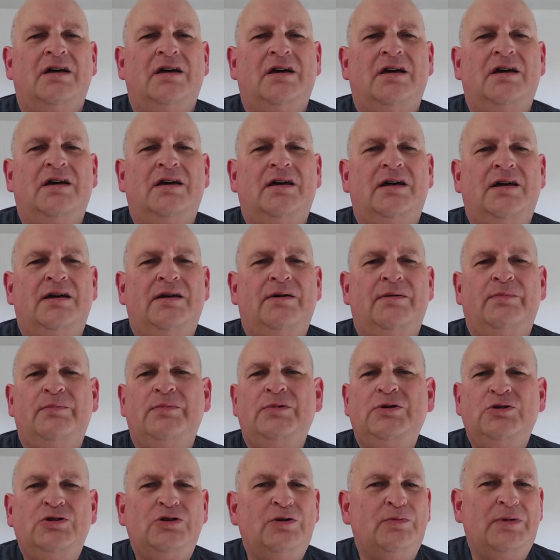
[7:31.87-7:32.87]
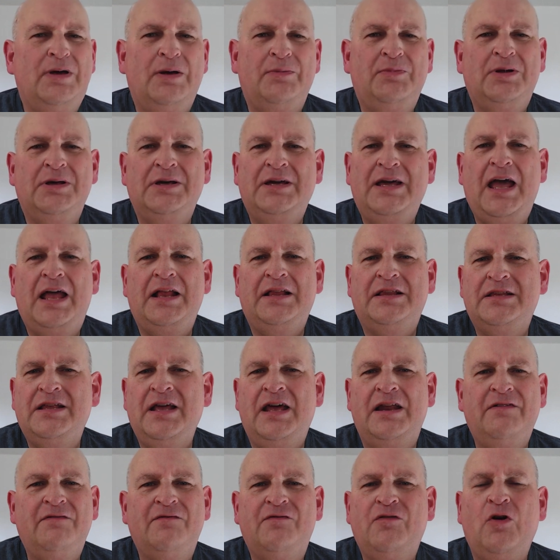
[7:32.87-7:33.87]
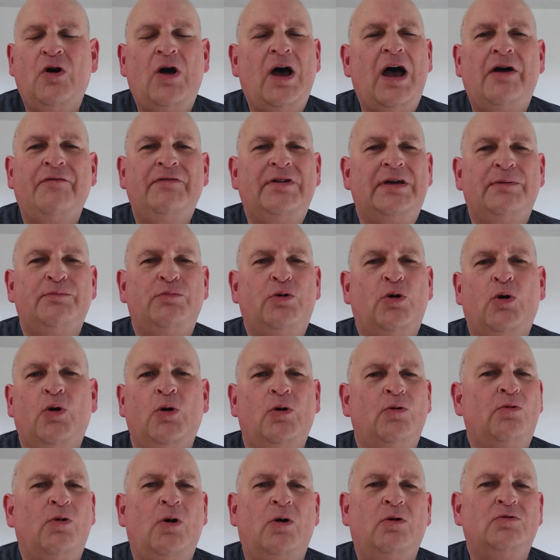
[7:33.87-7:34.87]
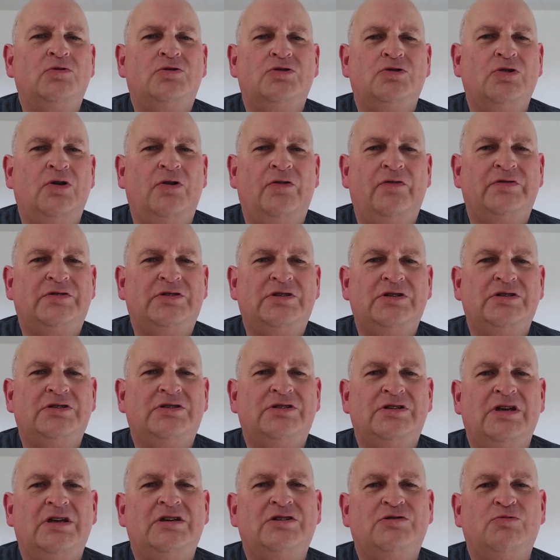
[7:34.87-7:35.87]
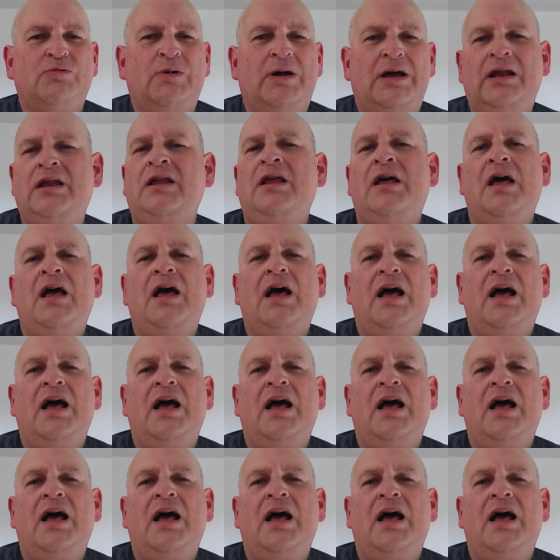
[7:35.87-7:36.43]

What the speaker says: you should be able to get done for having poor road services as well.